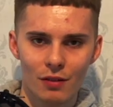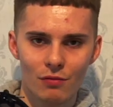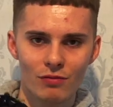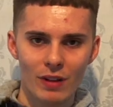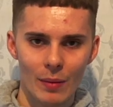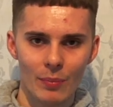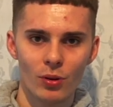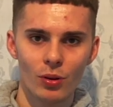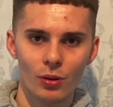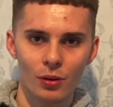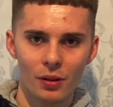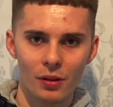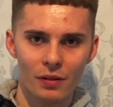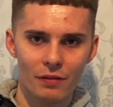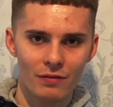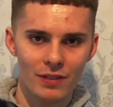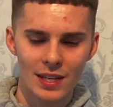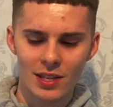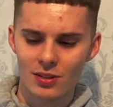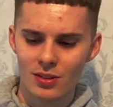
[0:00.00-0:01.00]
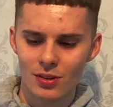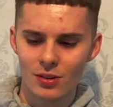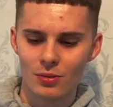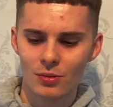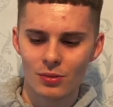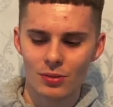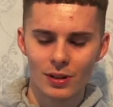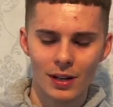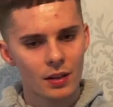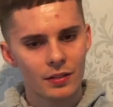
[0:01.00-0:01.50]
Rebel
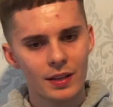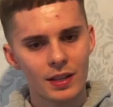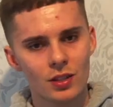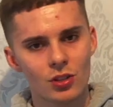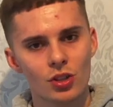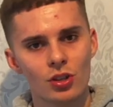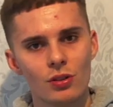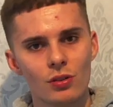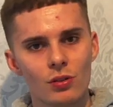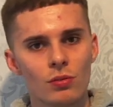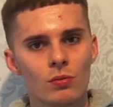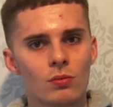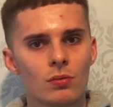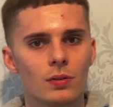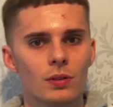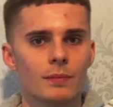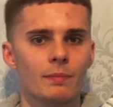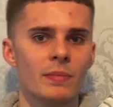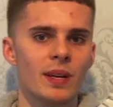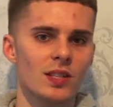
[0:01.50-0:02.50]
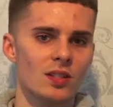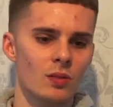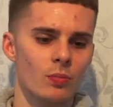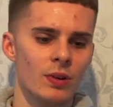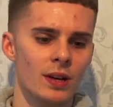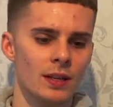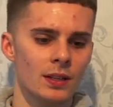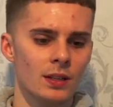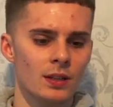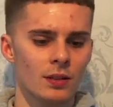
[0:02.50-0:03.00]
V2. This shoe, mixed
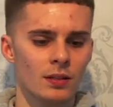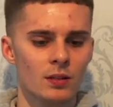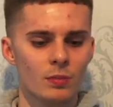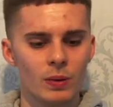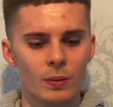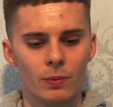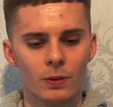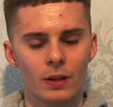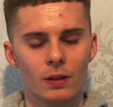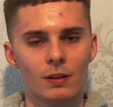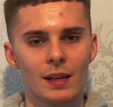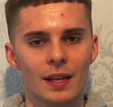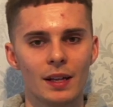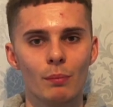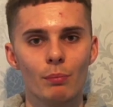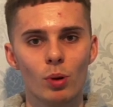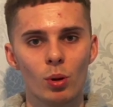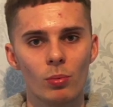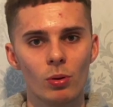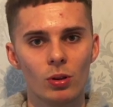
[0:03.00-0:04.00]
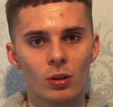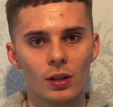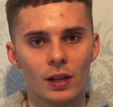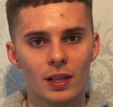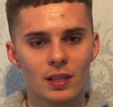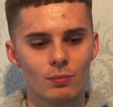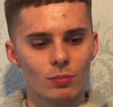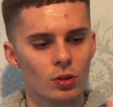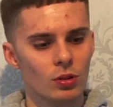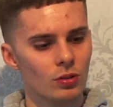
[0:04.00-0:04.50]
opinions, people don't like the bubble
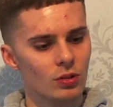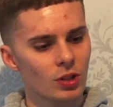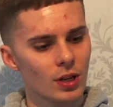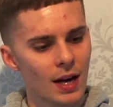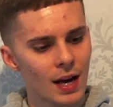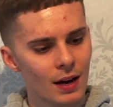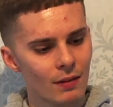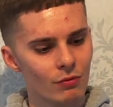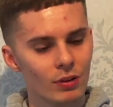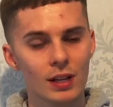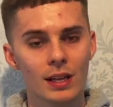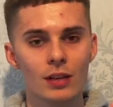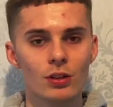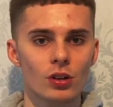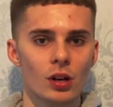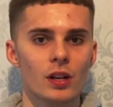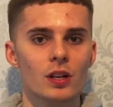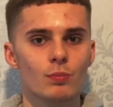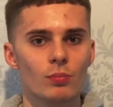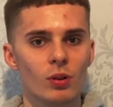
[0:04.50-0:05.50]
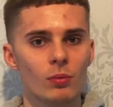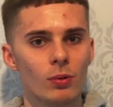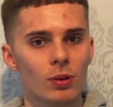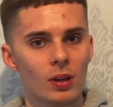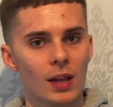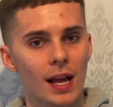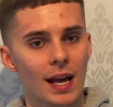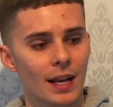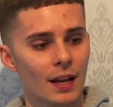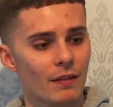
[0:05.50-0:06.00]
as much. I really enjoy this
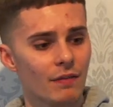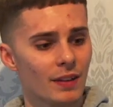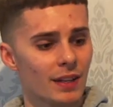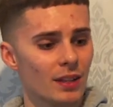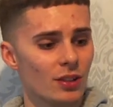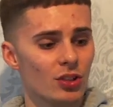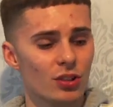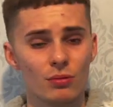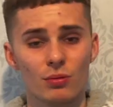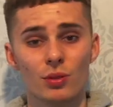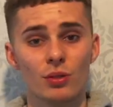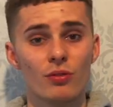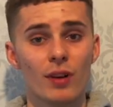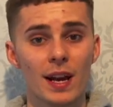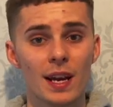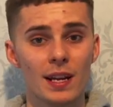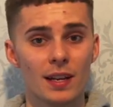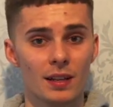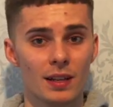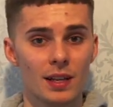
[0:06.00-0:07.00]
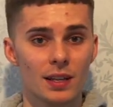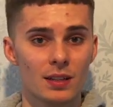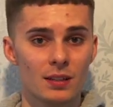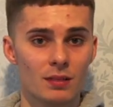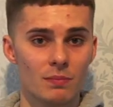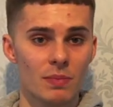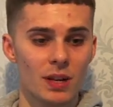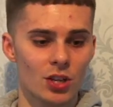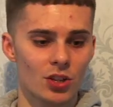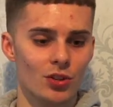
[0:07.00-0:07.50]
bubble and I think the shoe is great. It's
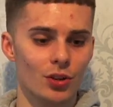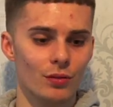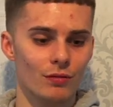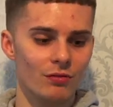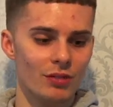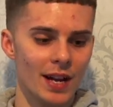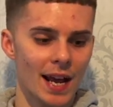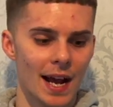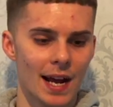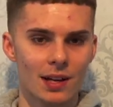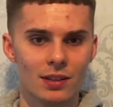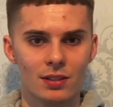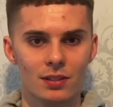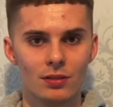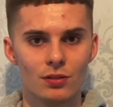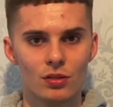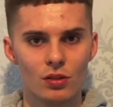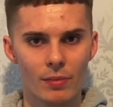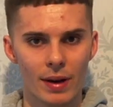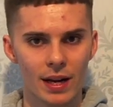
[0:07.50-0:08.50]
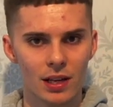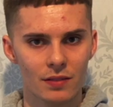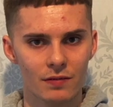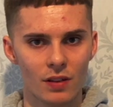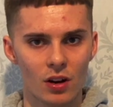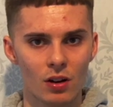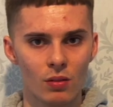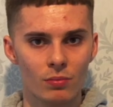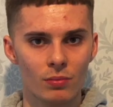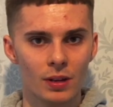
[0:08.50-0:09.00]
a mixture of React and ZoomX
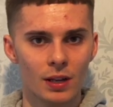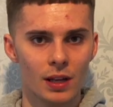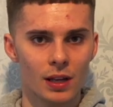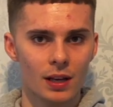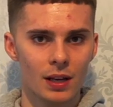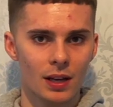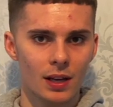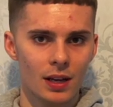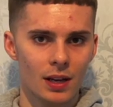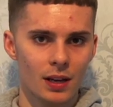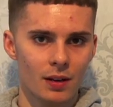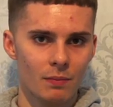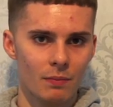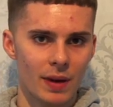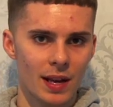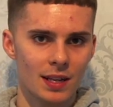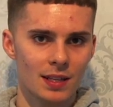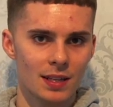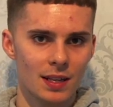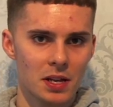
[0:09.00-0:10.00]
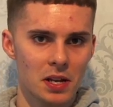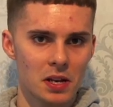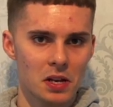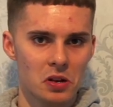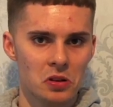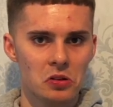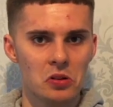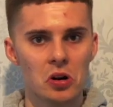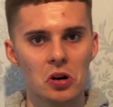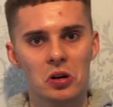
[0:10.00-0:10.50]
foam, makes
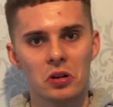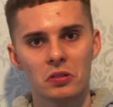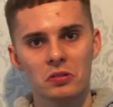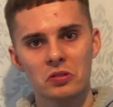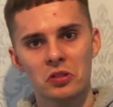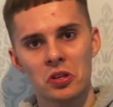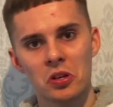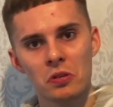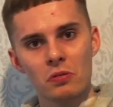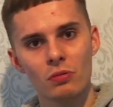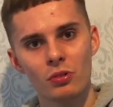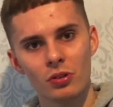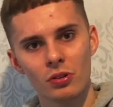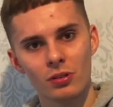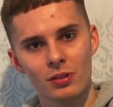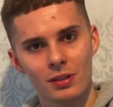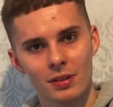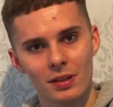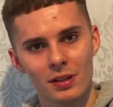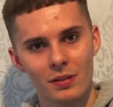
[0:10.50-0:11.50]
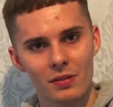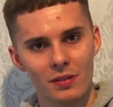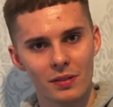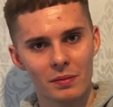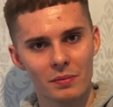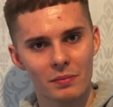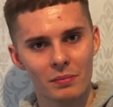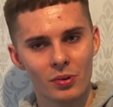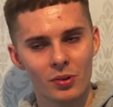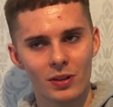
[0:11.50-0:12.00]
it not too good,
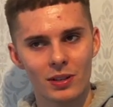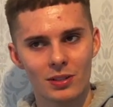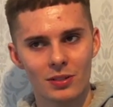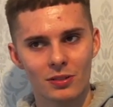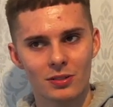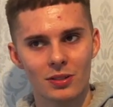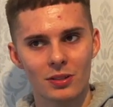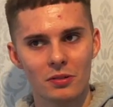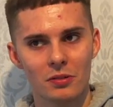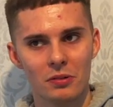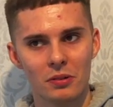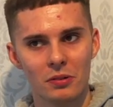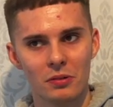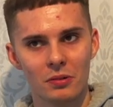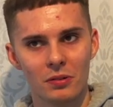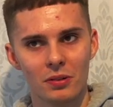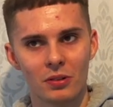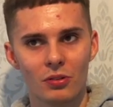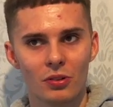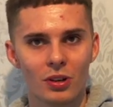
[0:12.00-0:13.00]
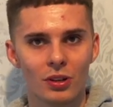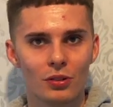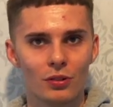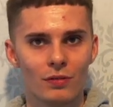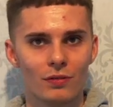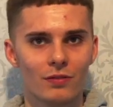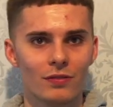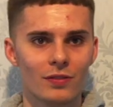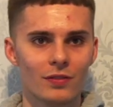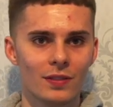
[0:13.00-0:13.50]
but it's also good
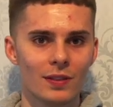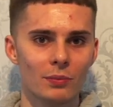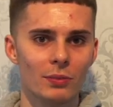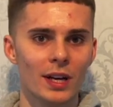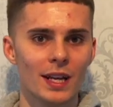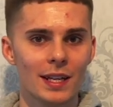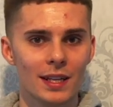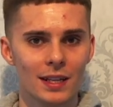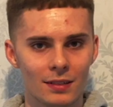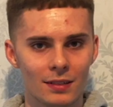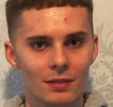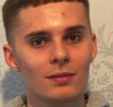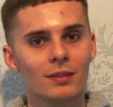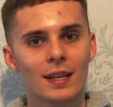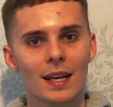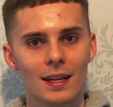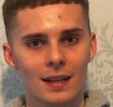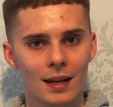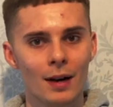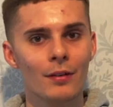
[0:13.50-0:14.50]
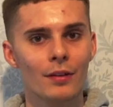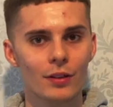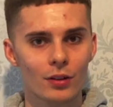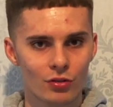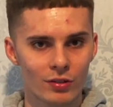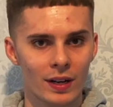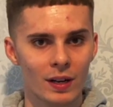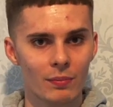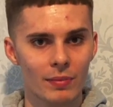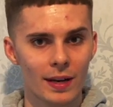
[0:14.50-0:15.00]
enough the way you get down in the
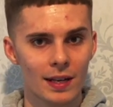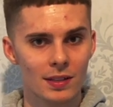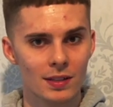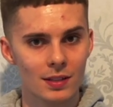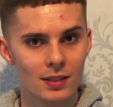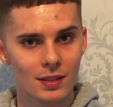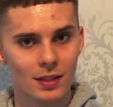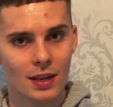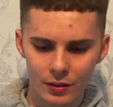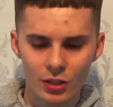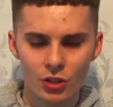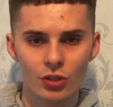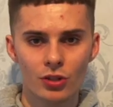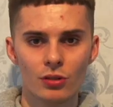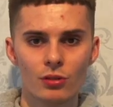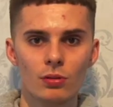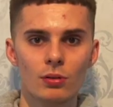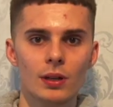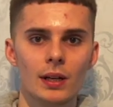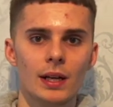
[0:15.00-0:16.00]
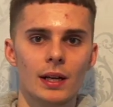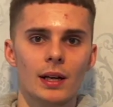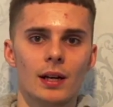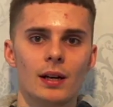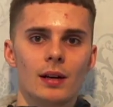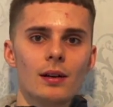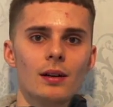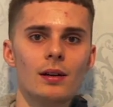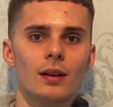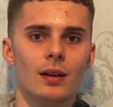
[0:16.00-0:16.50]
training paces. This shoe,
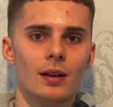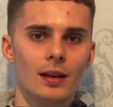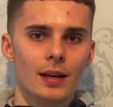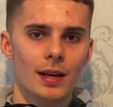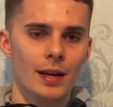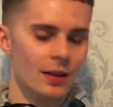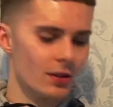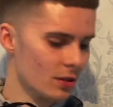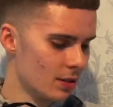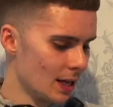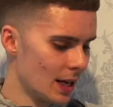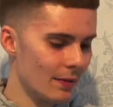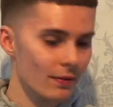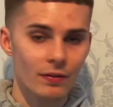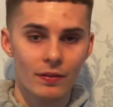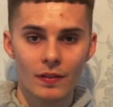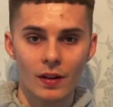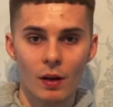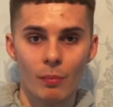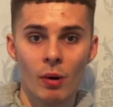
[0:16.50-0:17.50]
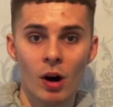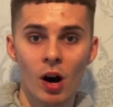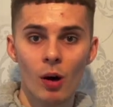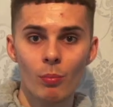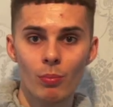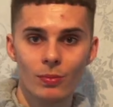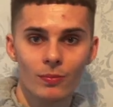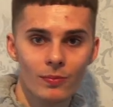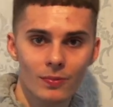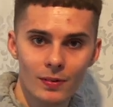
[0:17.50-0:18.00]
it doesn't have a
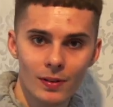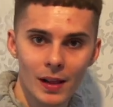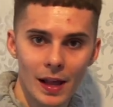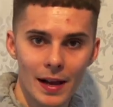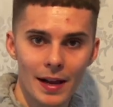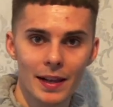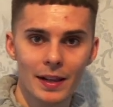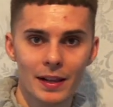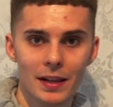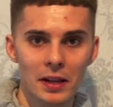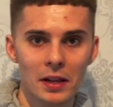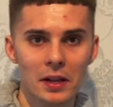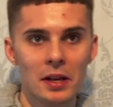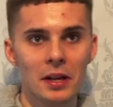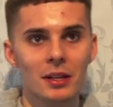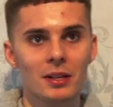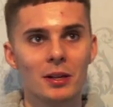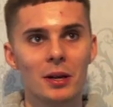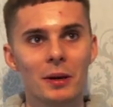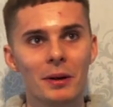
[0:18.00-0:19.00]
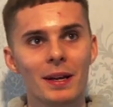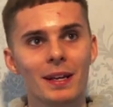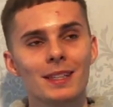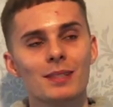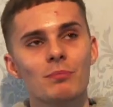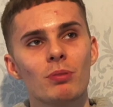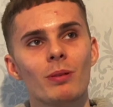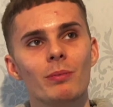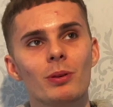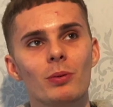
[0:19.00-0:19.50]
pop. Like,
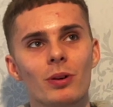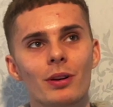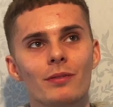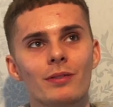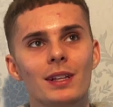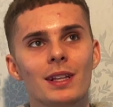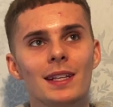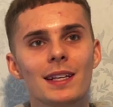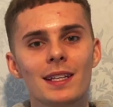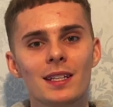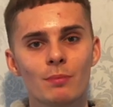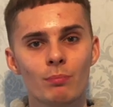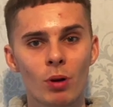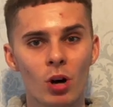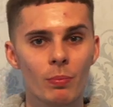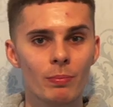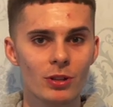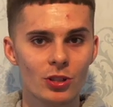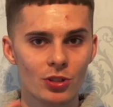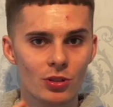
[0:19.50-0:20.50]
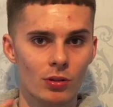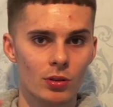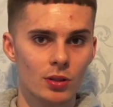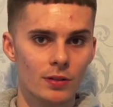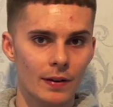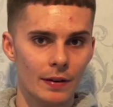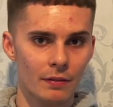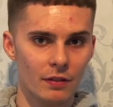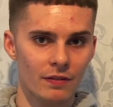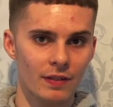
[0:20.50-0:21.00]
it's probably one of the least poppy shoes
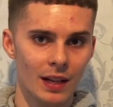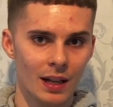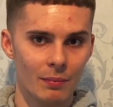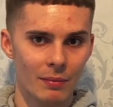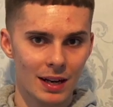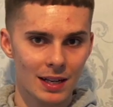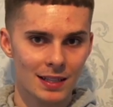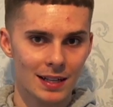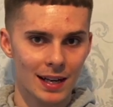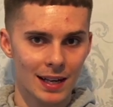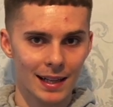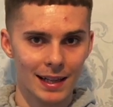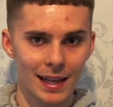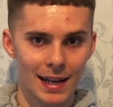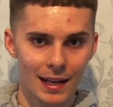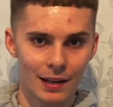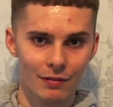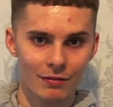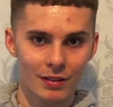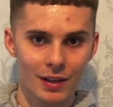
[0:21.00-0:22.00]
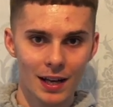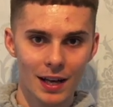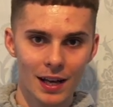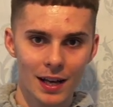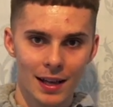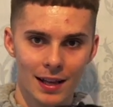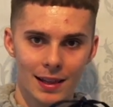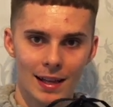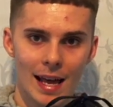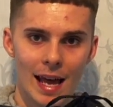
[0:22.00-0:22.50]
I've ever felt in my entire life.
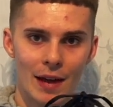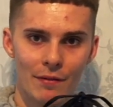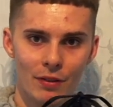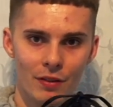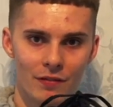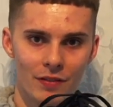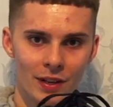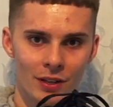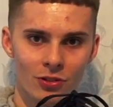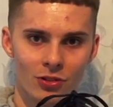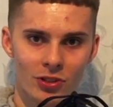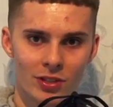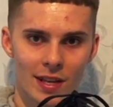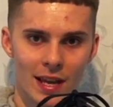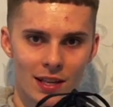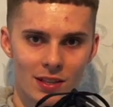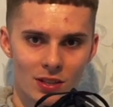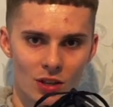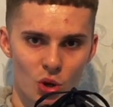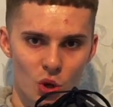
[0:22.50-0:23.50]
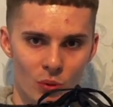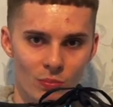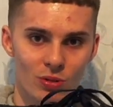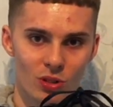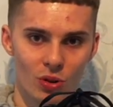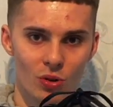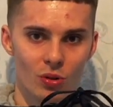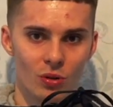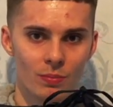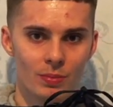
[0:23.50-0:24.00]
Like, everything just gets
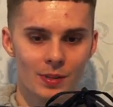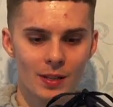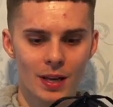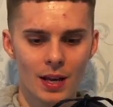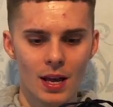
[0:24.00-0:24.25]
absorbed.